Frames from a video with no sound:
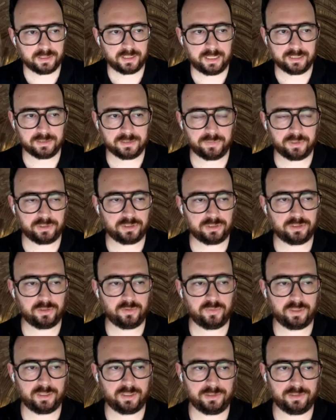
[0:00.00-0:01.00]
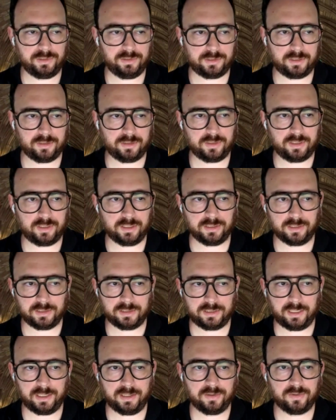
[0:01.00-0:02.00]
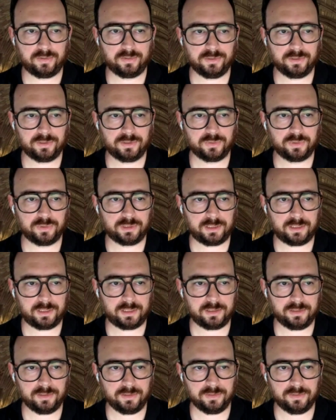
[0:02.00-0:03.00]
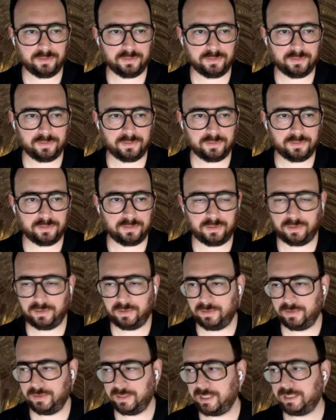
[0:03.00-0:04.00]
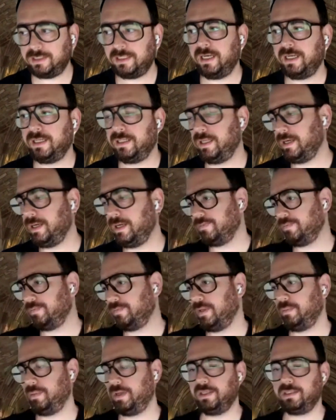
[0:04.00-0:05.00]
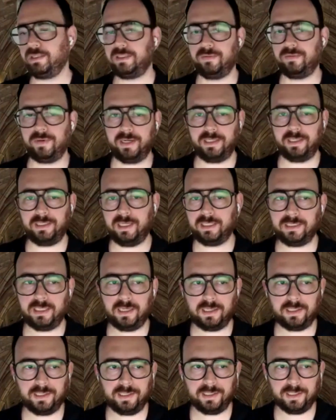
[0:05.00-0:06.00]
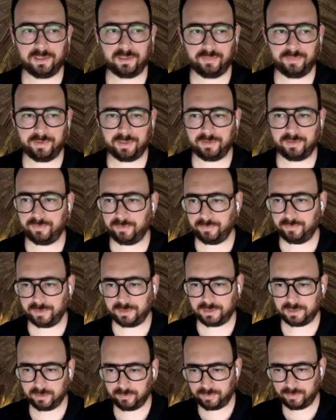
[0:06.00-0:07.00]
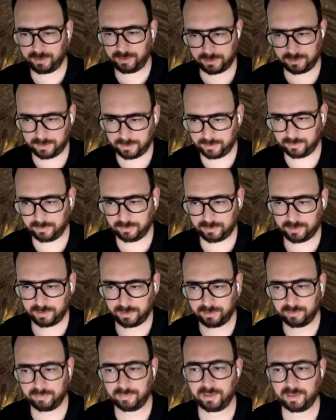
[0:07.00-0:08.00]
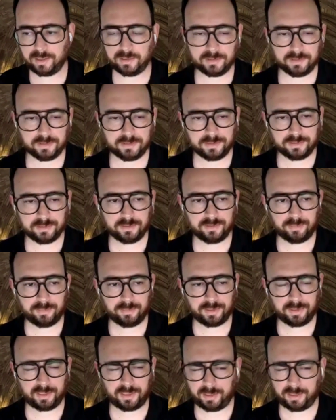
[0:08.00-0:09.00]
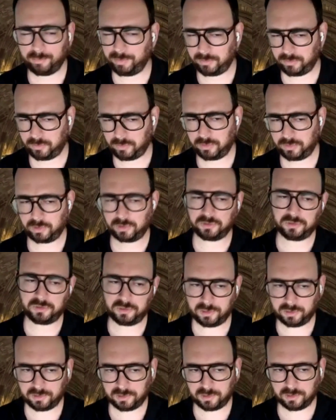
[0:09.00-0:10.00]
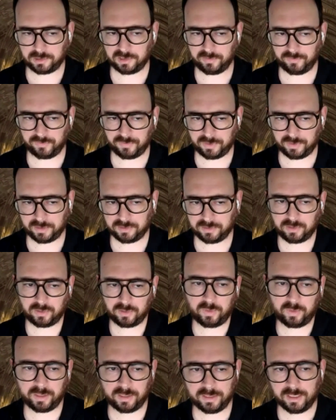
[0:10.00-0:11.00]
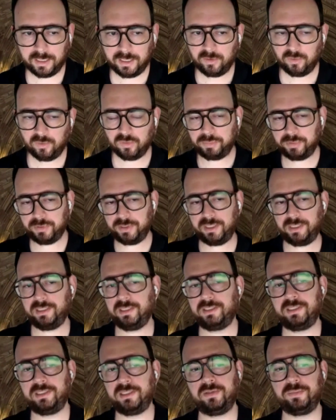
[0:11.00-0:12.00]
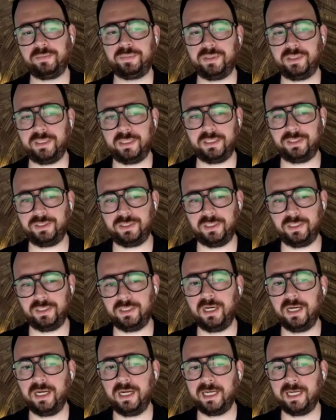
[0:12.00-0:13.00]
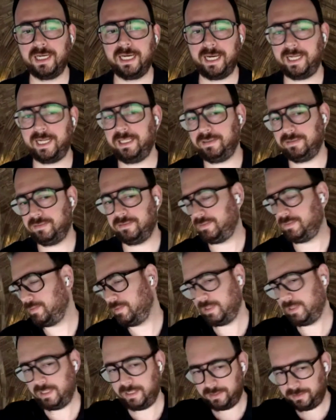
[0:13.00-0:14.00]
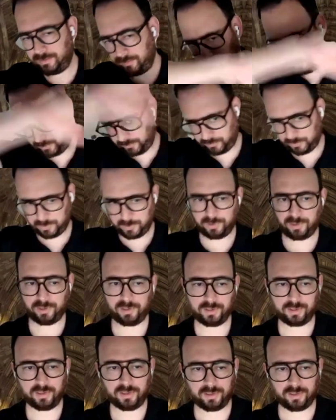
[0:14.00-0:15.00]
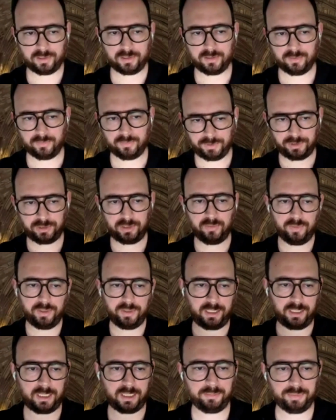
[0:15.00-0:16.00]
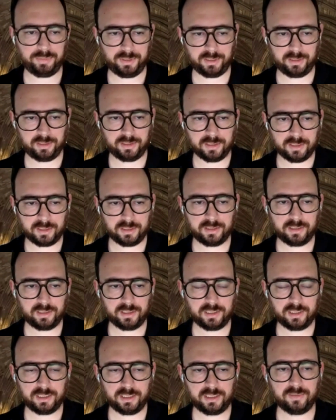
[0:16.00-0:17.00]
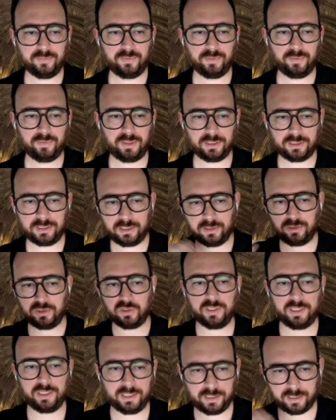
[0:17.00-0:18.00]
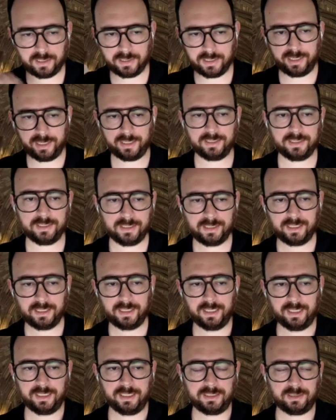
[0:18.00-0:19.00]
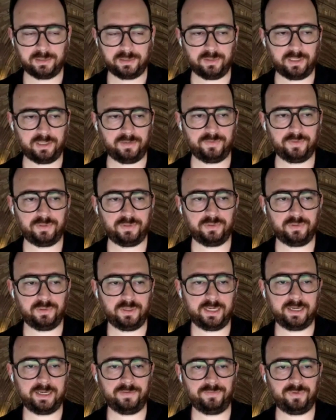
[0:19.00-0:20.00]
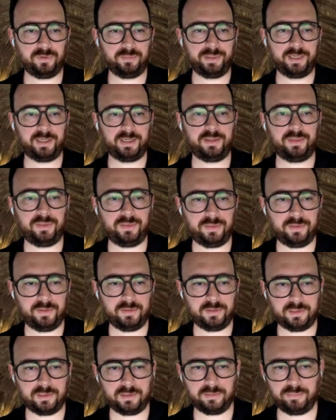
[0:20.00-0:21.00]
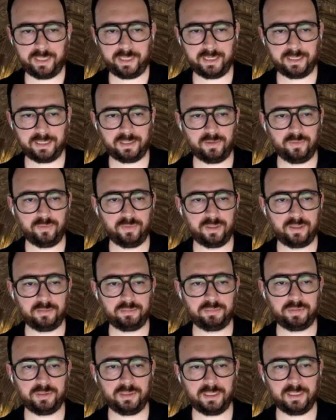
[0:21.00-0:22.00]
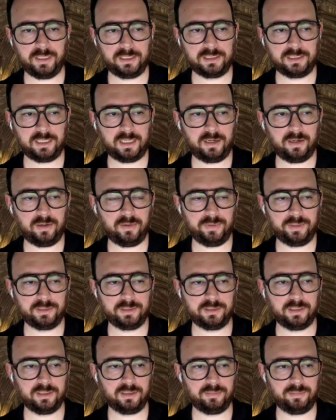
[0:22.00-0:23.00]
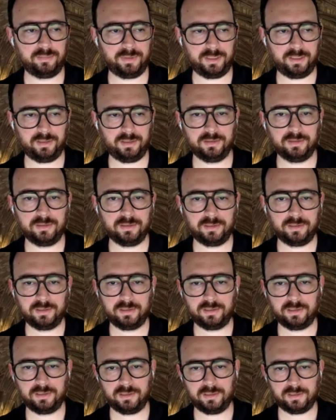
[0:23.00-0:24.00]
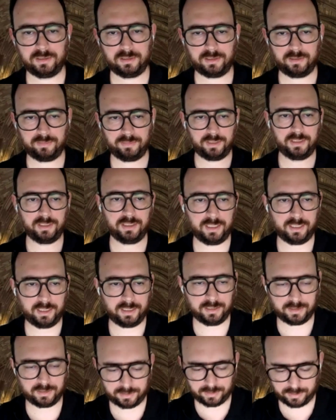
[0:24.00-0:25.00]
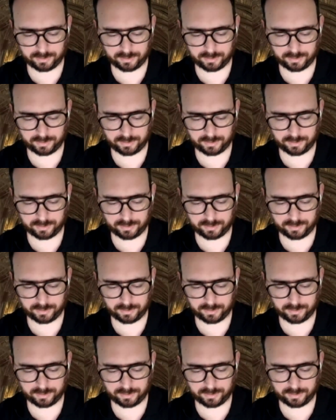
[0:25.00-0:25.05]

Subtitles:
as much as you want to do something, the stakeholders will tell you, no, no, no, that's not like in medicine, right? That's not clinically relevant. We still want to see those in the model, but they're not statistically significant. So what? We're putting this into production, and it's just for the long haul. We still want to keep it in. We want to still train on that. So even though you have your math to back you up, it's not always going to be something that